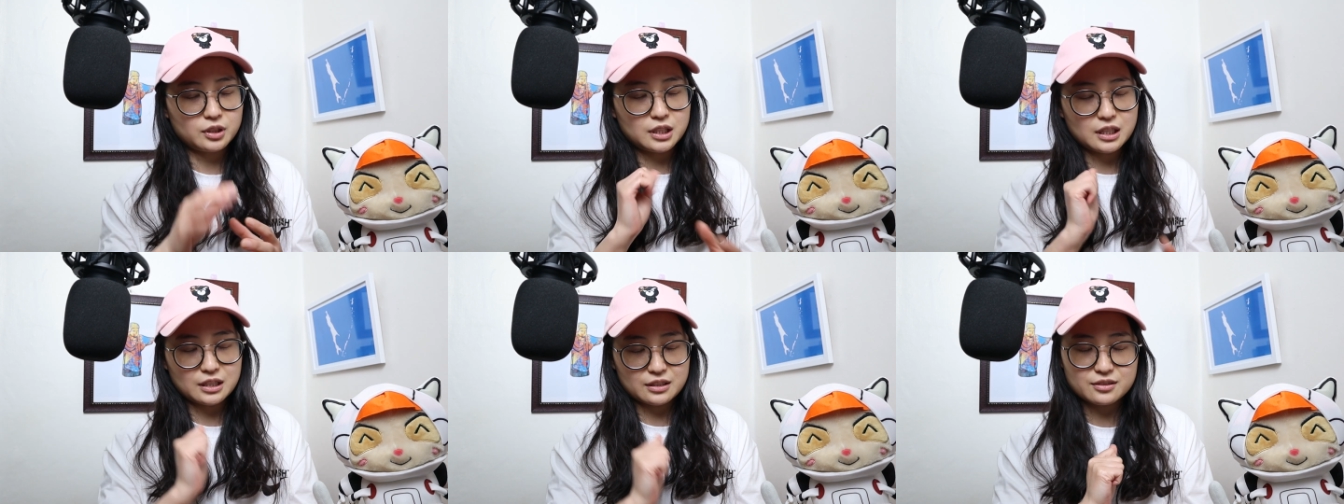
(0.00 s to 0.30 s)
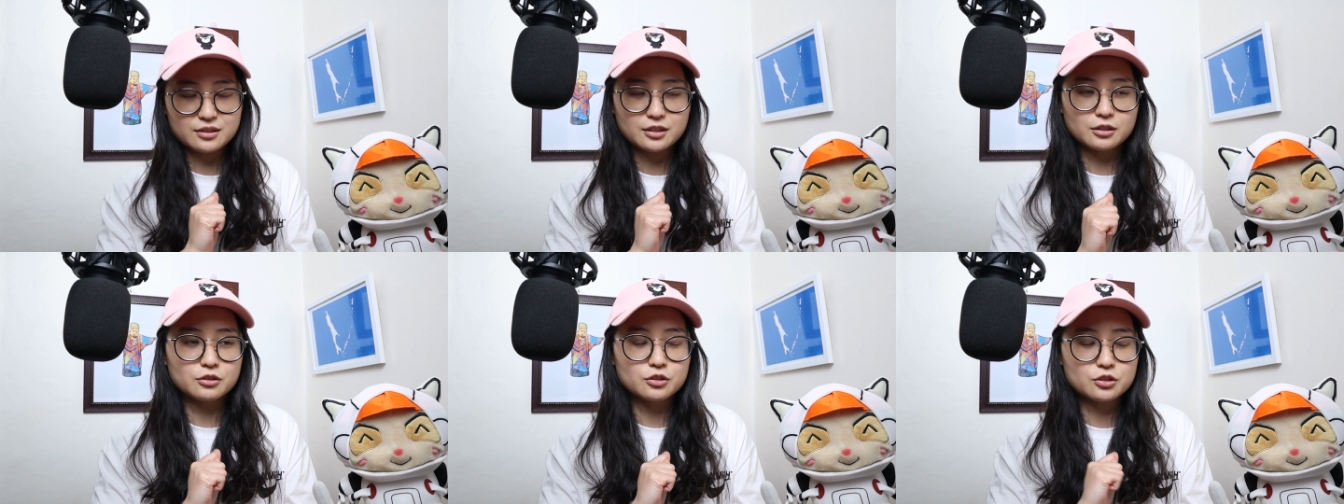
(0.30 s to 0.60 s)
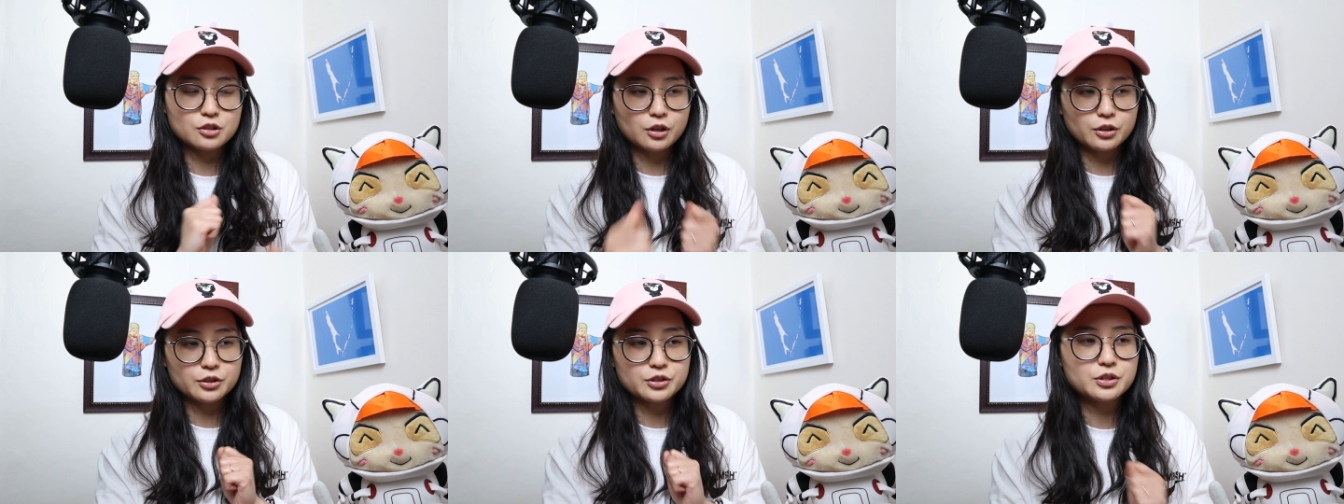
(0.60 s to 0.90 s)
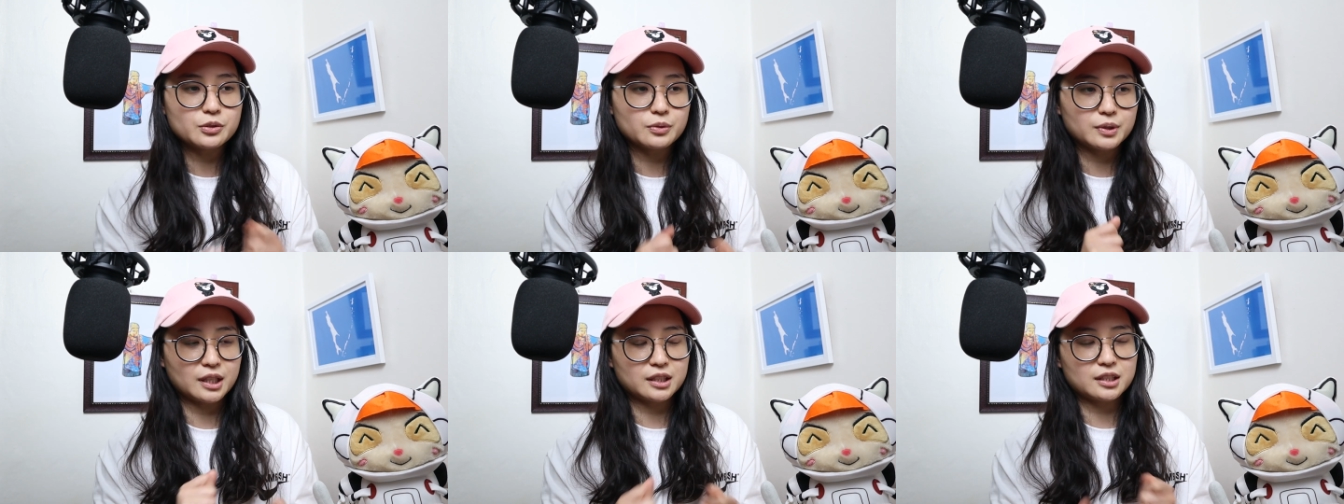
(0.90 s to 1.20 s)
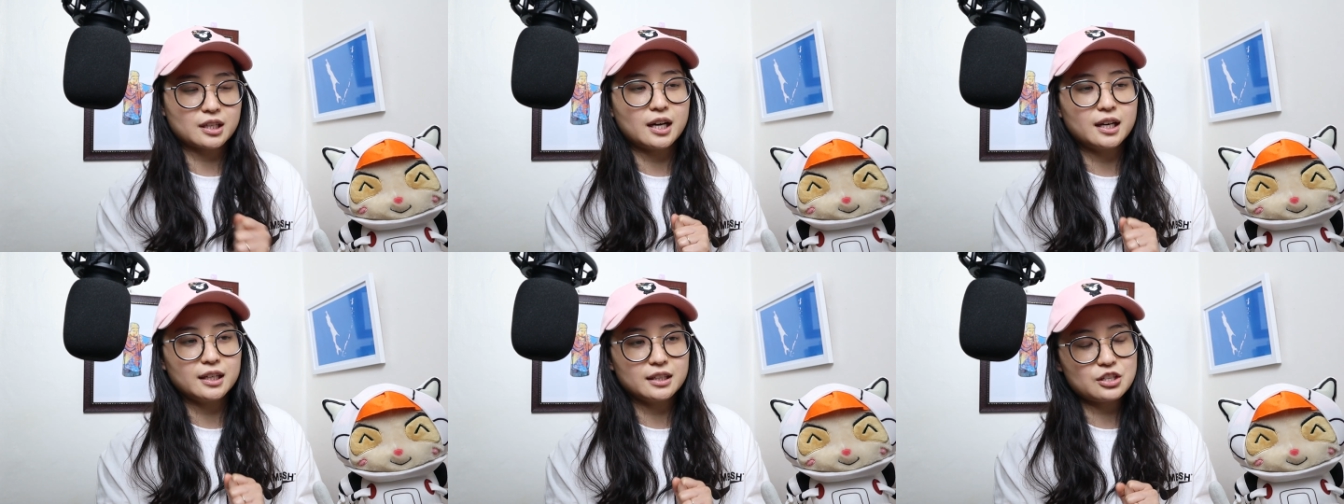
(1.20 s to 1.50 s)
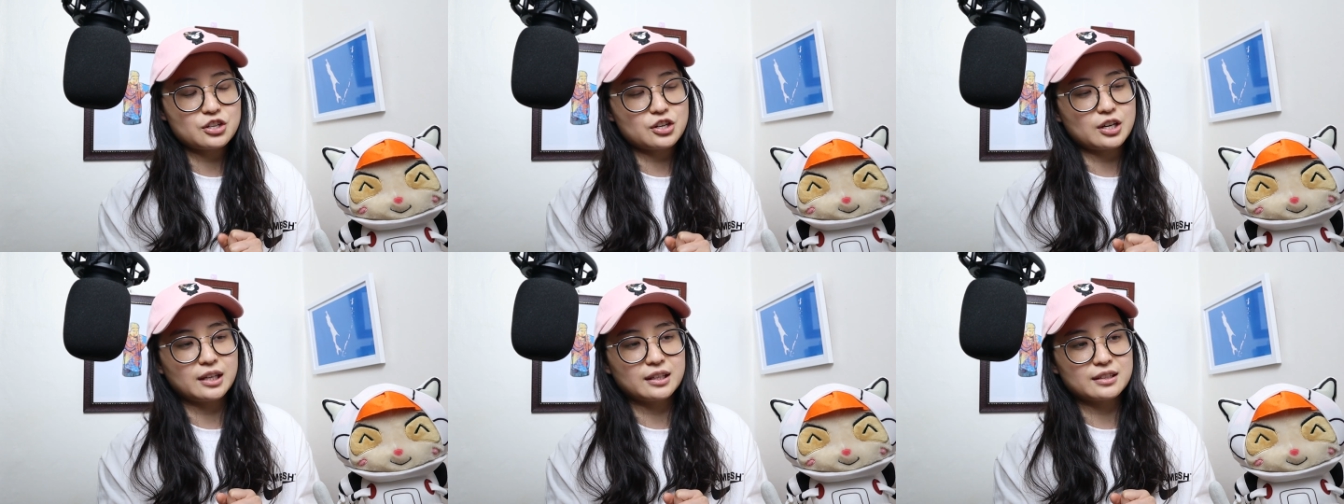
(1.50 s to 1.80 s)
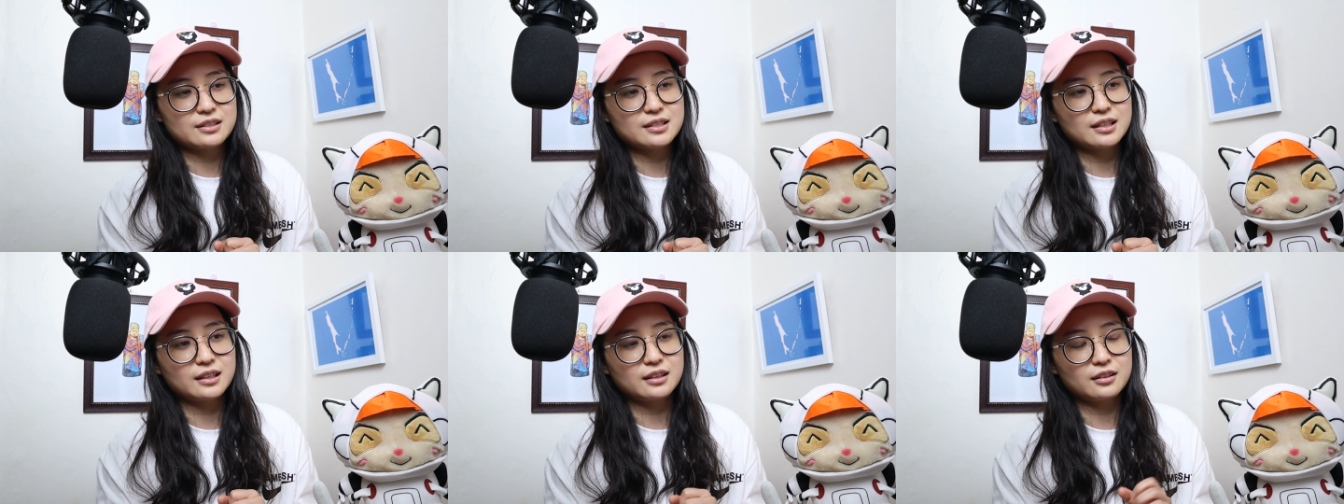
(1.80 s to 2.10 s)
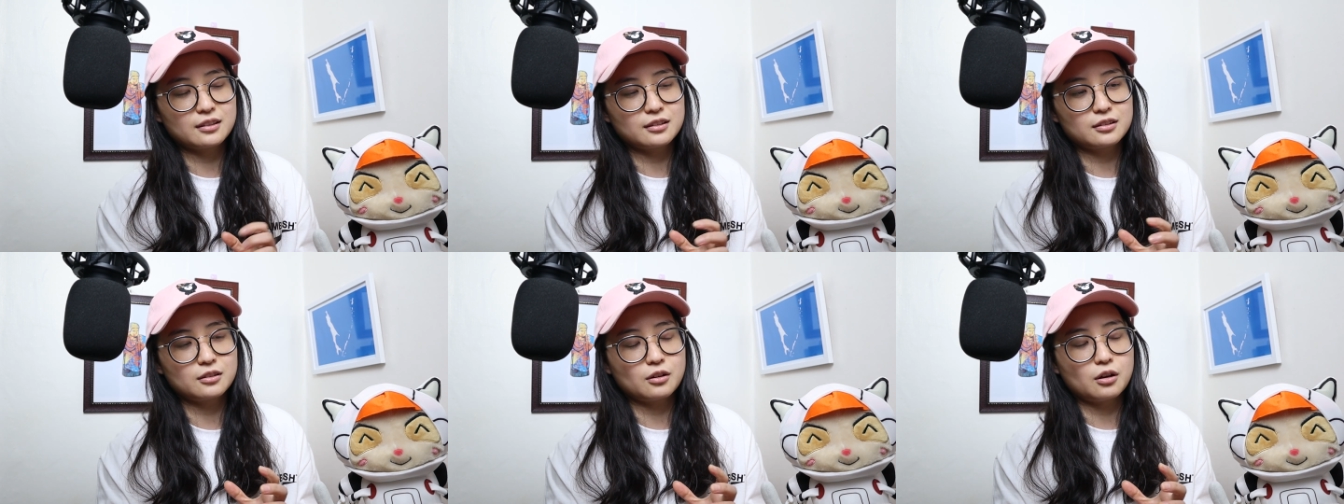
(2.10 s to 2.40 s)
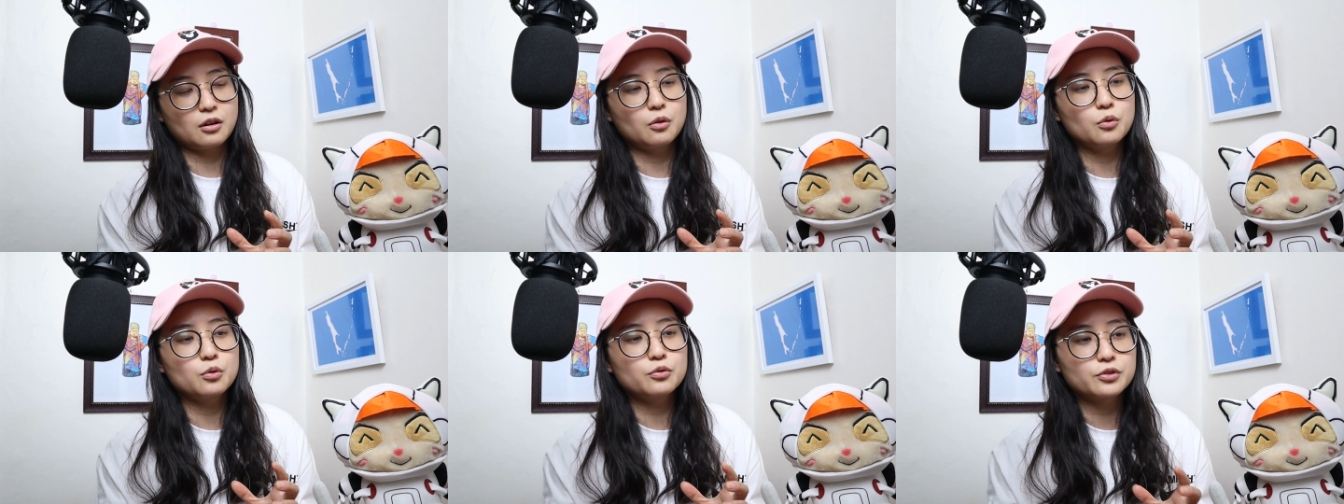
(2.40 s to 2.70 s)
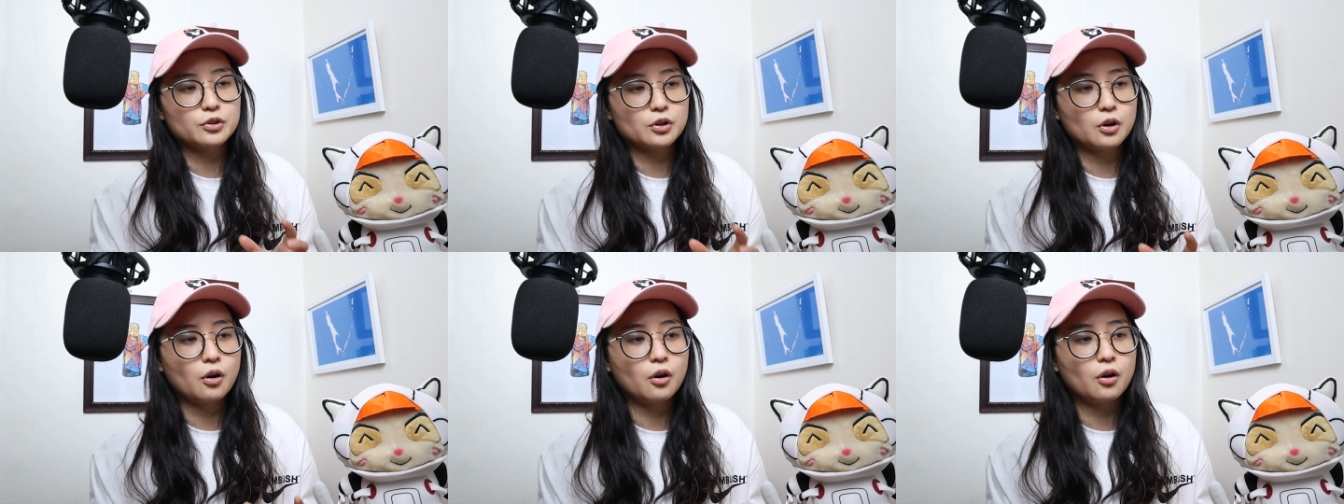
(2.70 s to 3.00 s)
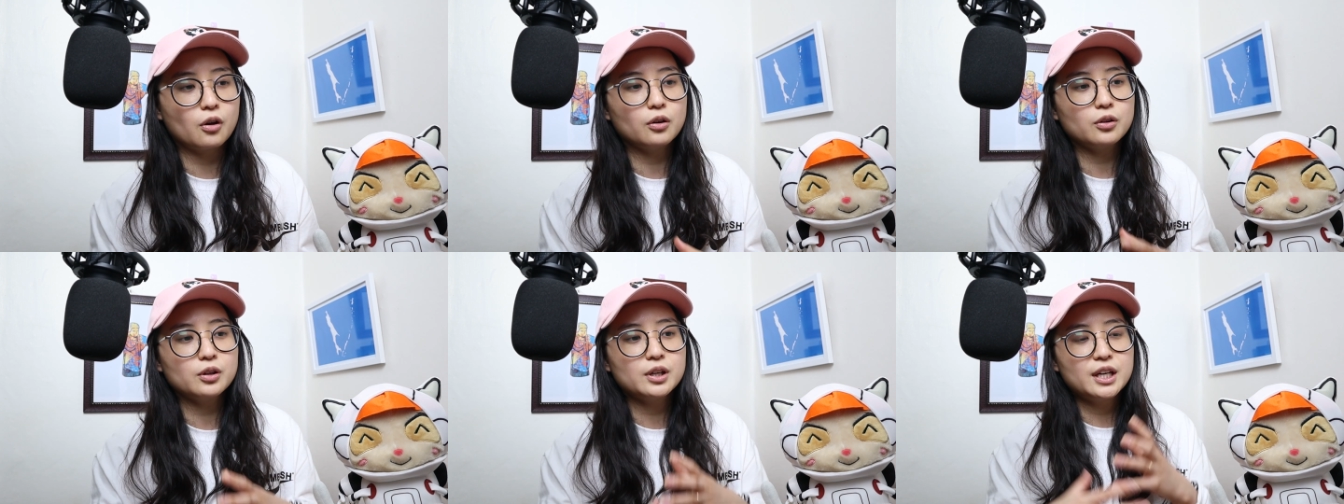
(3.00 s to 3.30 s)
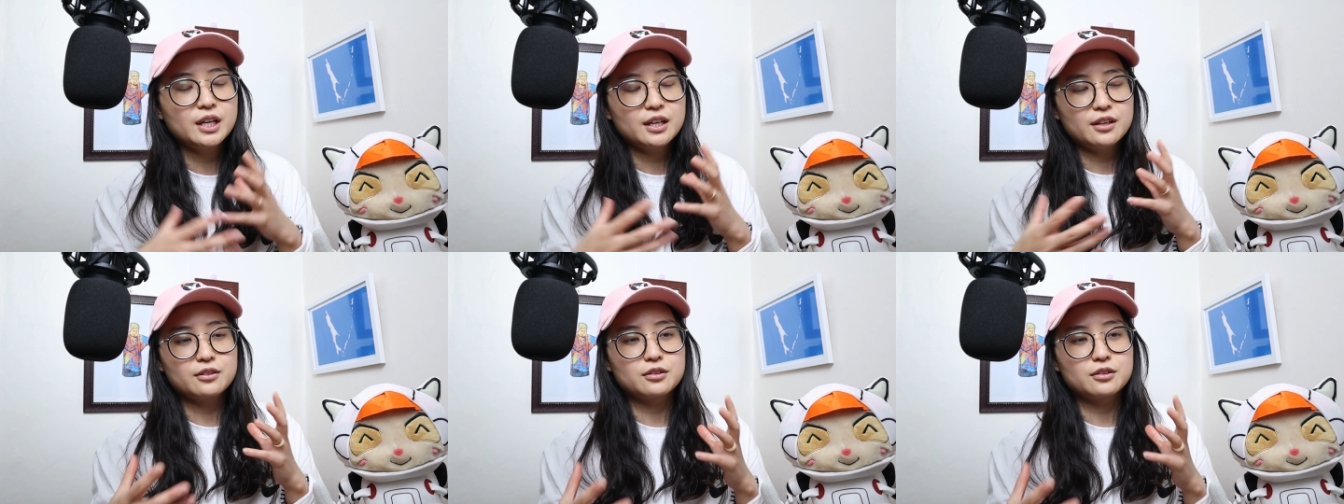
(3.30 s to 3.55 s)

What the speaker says: yes, there is also that contrast, I think overall,